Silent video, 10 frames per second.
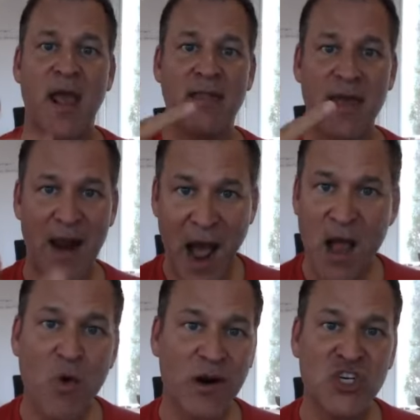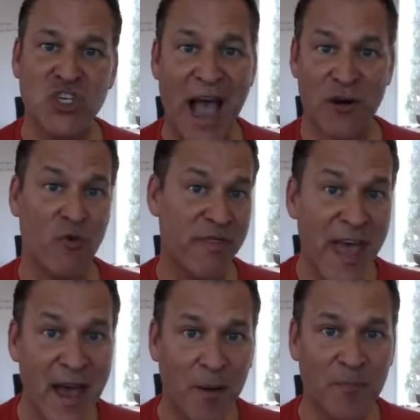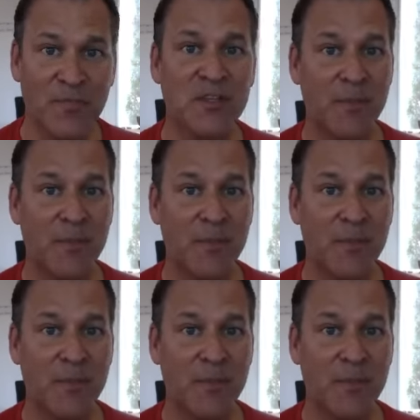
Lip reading: And then I want to shadow them